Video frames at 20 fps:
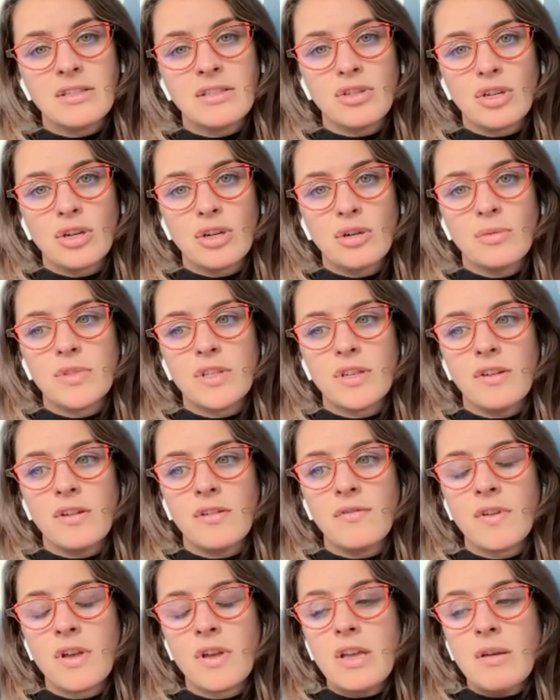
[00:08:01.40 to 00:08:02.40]
in terms
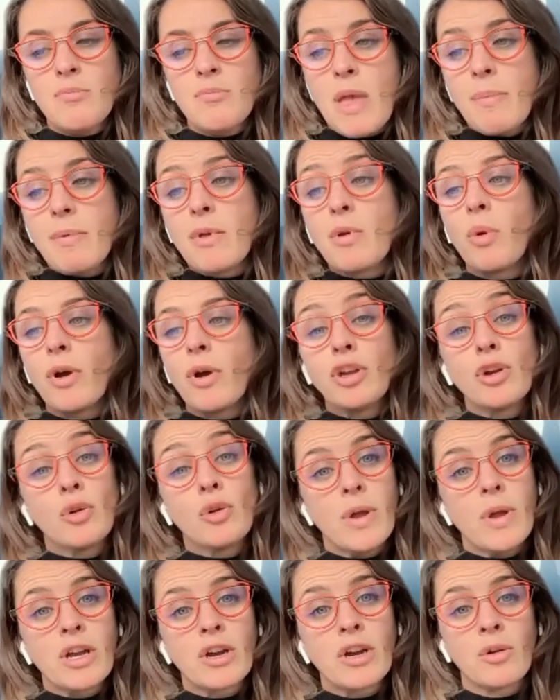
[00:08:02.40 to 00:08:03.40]
of maybe where you're
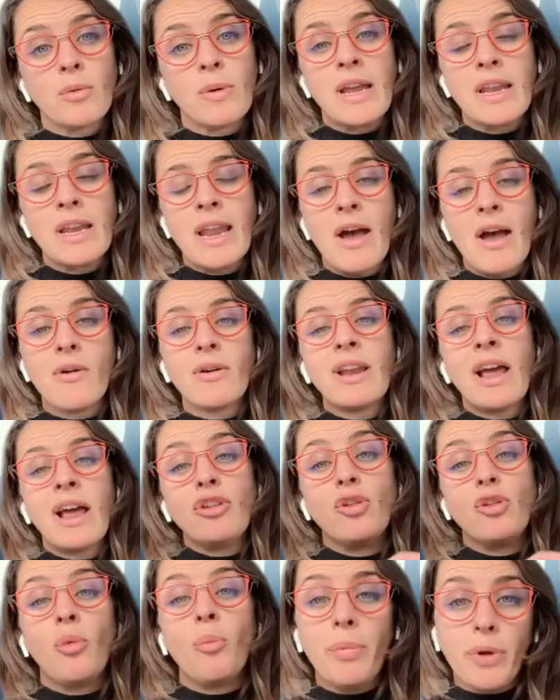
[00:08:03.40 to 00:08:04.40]
weaker right now and how
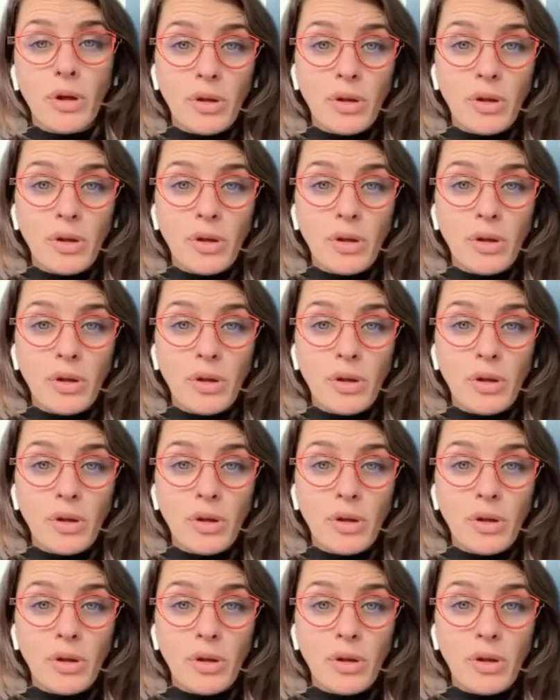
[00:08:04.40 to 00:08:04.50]
you'll